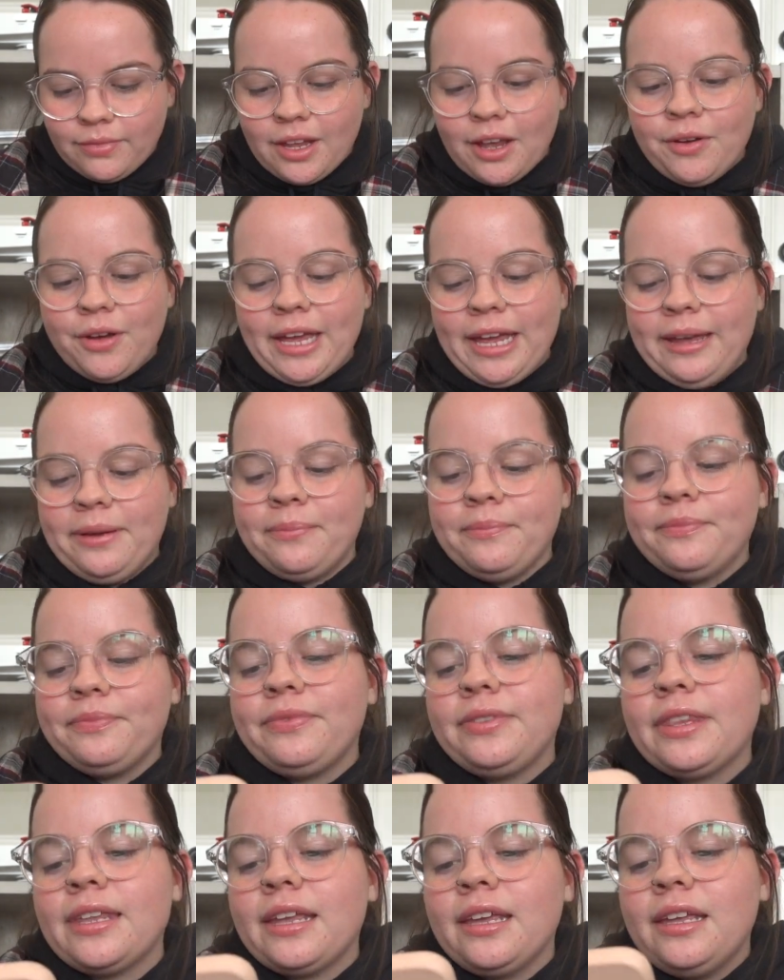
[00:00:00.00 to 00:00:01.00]
Okay,
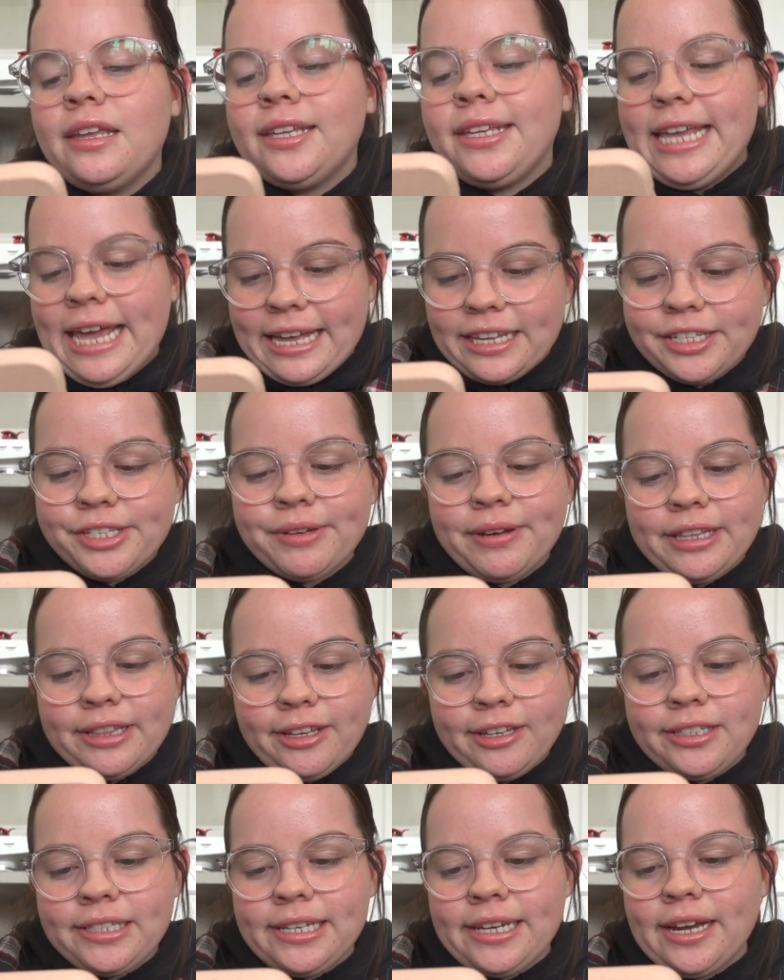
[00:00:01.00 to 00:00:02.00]
yeah, so I
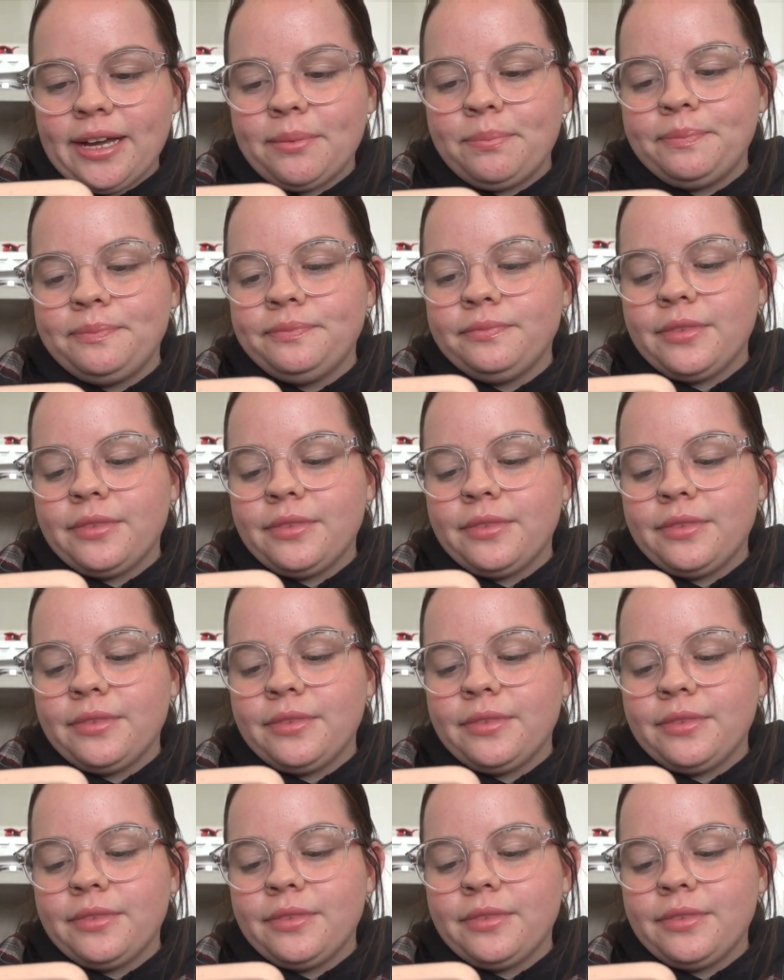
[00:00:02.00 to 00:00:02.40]
looked it up,